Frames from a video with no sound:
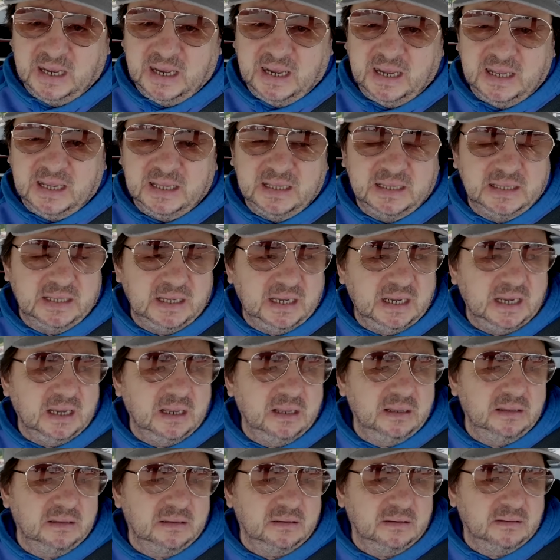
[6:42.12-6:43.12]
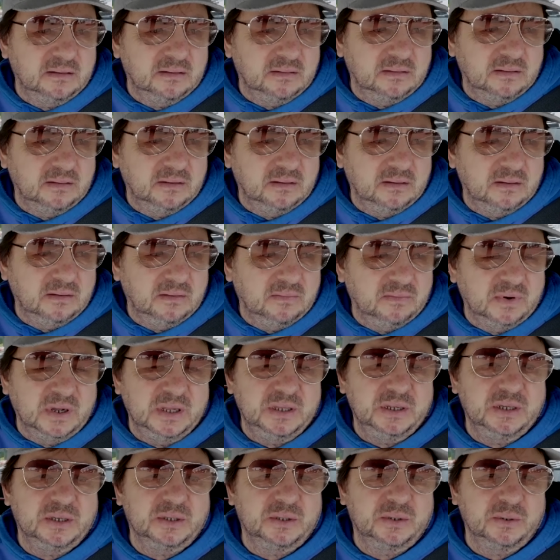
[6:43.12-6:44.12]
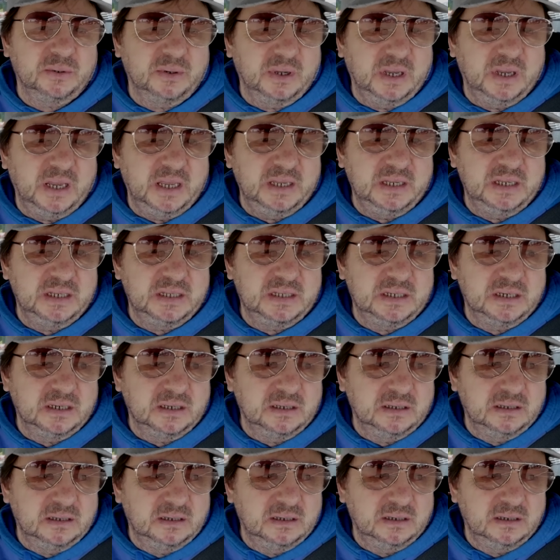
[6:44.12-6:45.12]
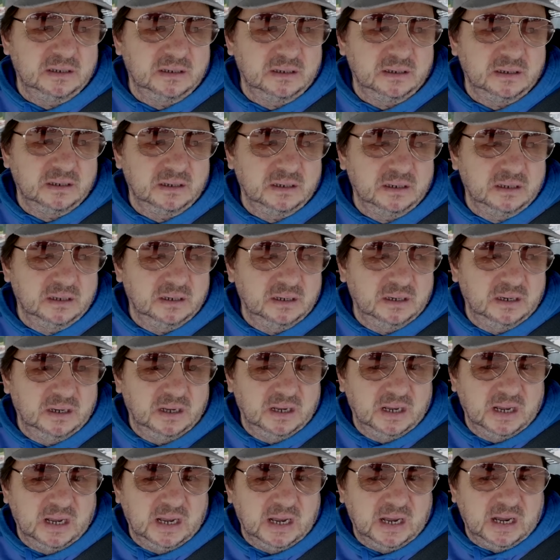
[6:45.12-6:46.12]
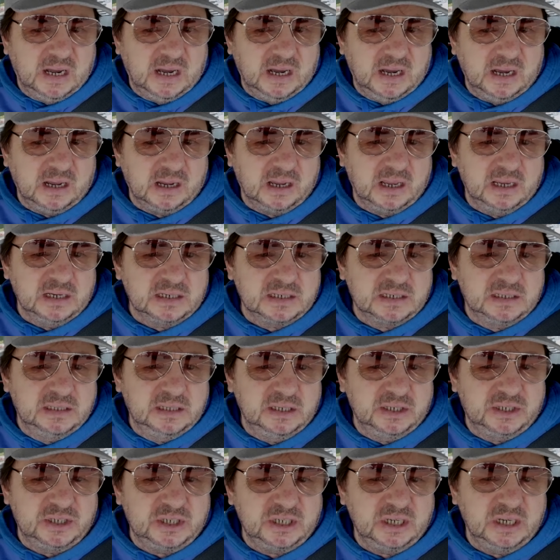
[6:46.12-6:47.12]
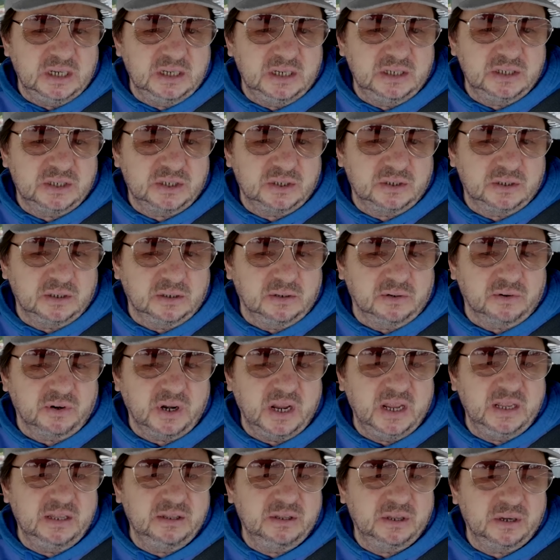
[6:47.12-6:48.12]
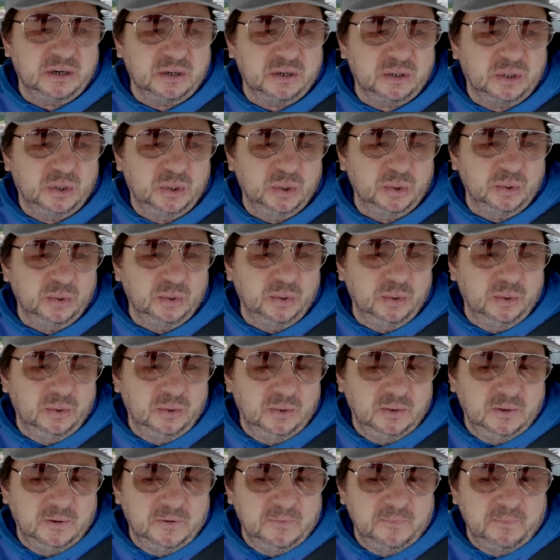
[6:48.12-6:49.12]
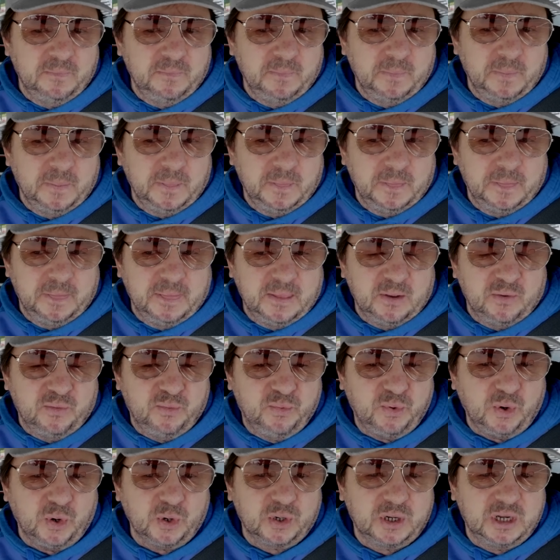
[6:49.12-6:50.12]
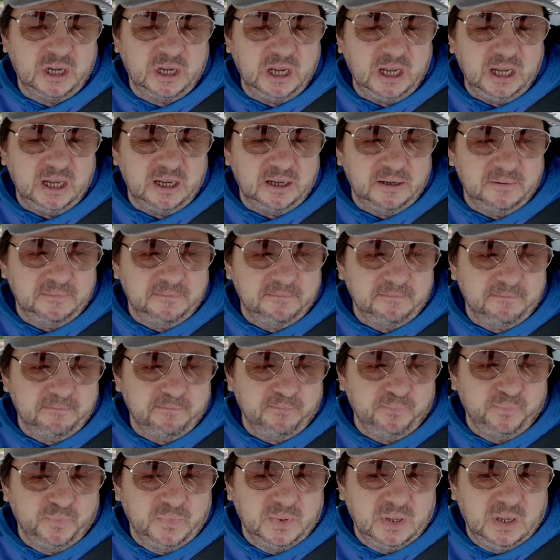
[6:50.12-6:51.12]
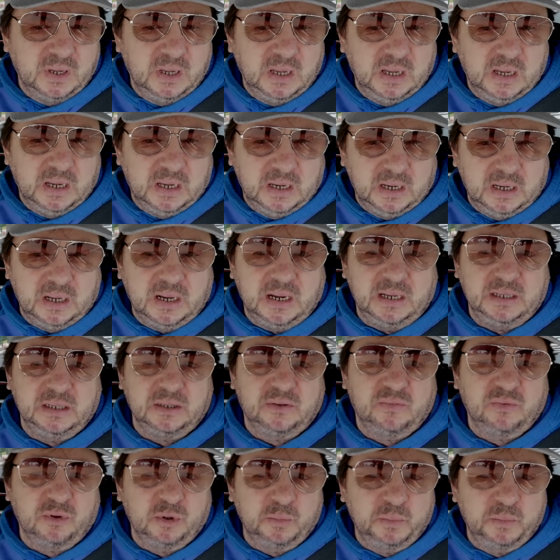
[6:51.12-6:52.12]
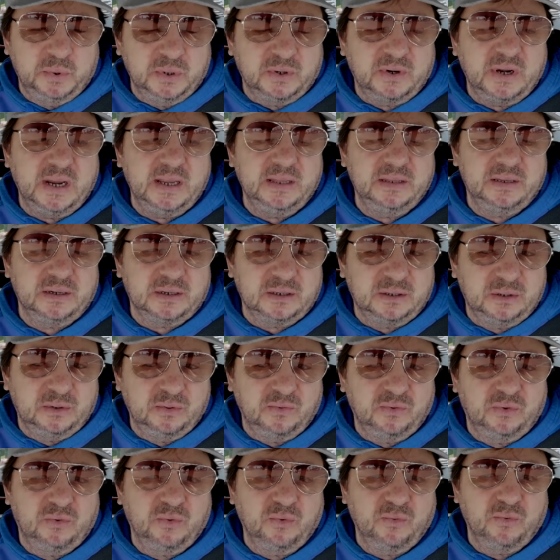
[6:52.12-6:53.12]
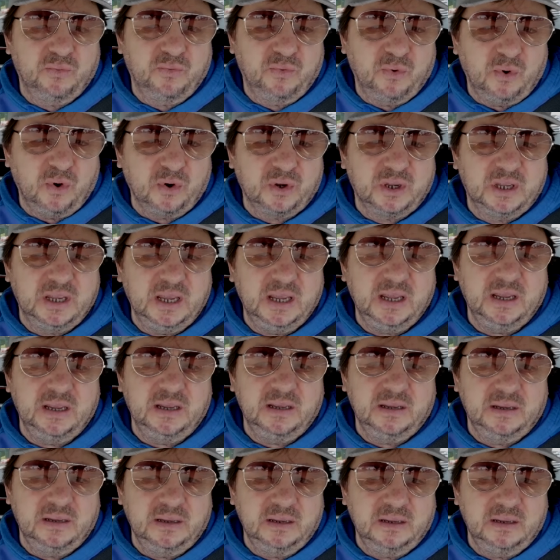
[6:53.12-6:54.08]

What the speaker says: and then when you do editing, I guess they changed render to 4K, and it will be rendered to 4K,